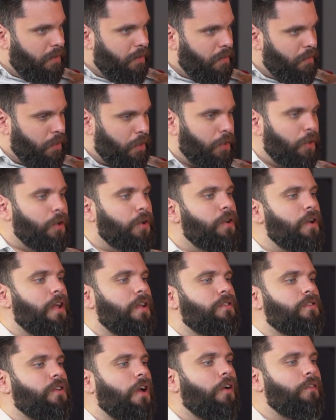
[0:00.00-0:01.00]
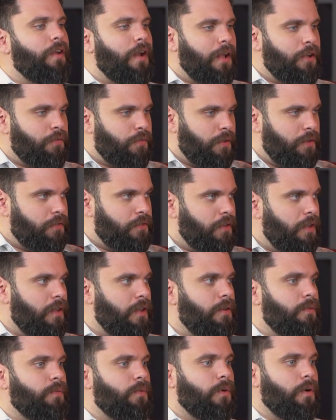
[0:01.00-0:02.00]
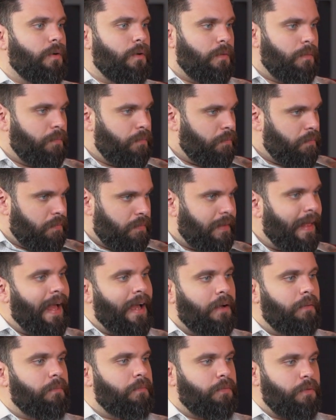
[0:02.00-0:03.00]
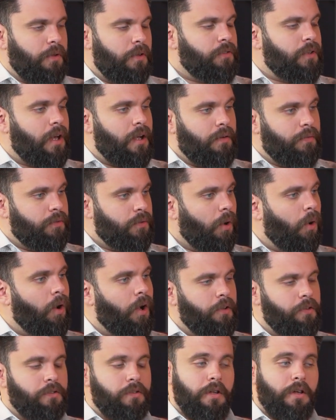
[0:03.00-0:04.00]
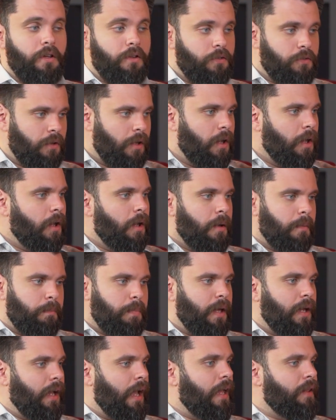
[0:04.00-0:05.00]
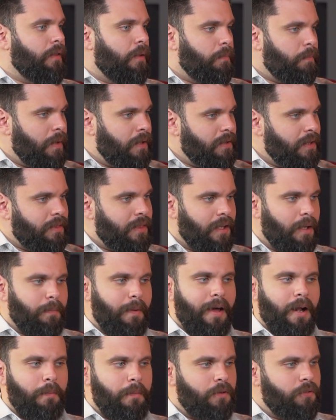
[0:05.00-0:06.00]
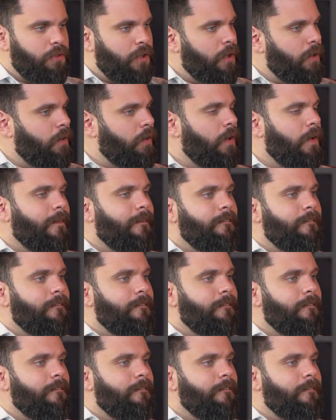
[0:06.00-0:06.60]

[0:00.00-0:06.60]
the goodness of an HVC for this kind of cost is big. And the thing about them is they